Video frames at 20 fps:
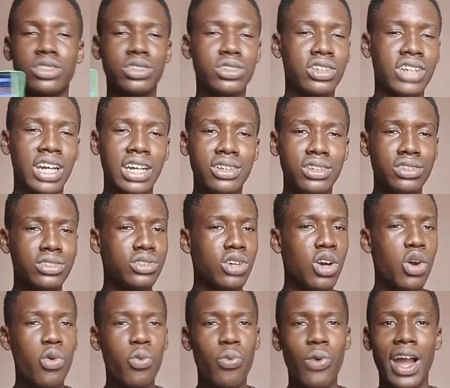so I don't
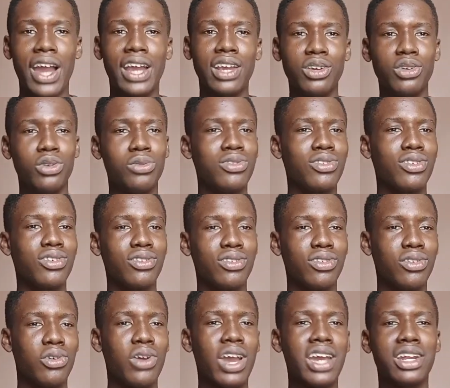know why you
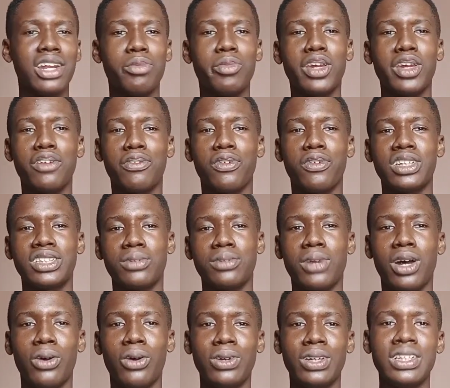go ahead and make a fuss
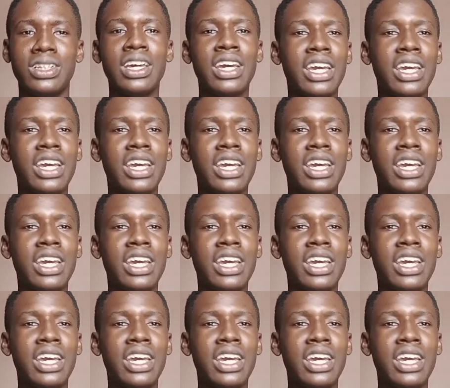about it.